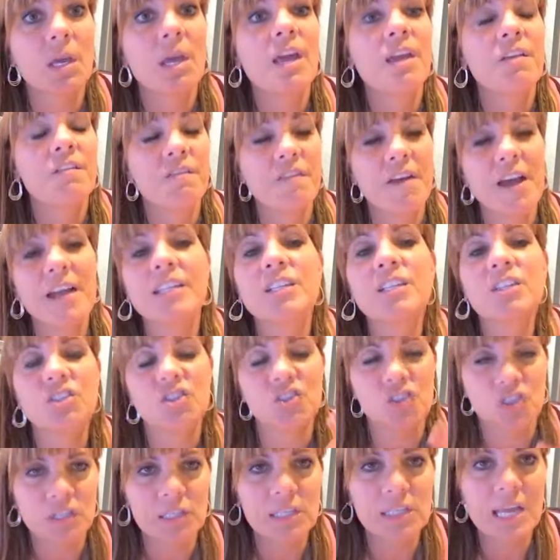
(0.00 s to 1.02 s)
In fact, it's
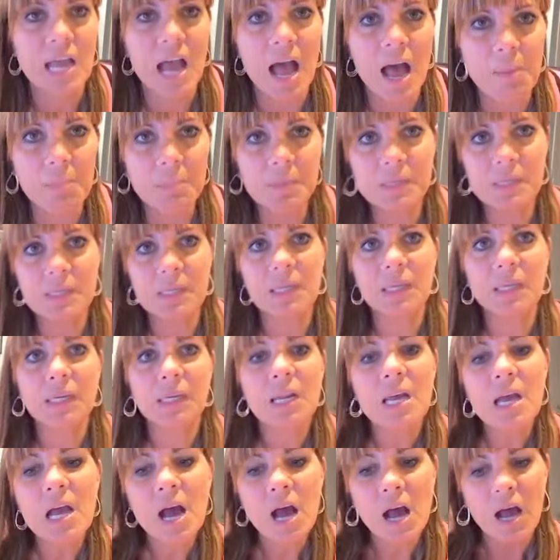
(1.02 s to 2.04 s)
just the opposite.
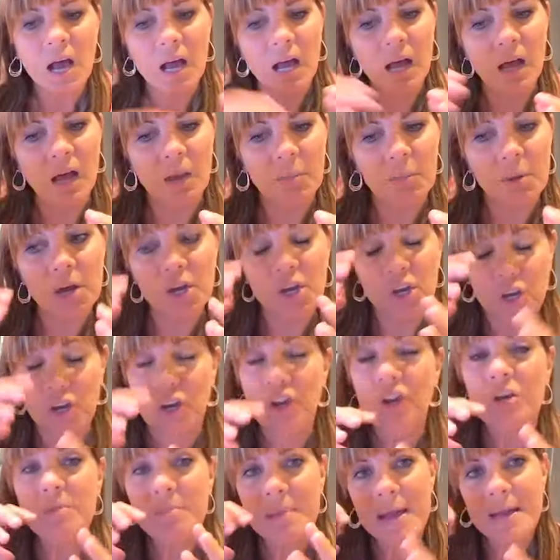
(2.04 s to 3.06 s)
Um, a
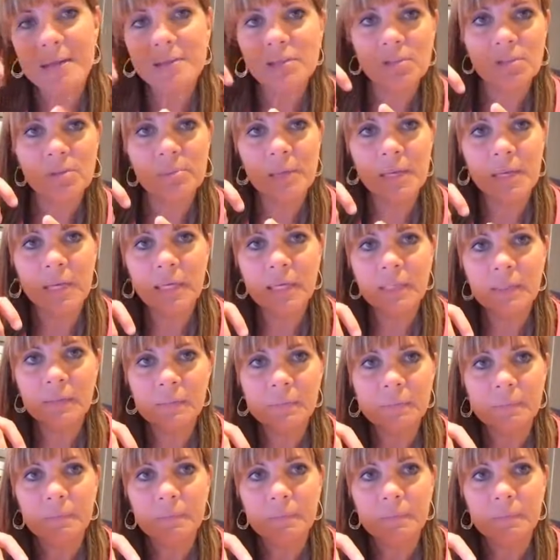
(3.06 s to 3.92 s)
good mastermind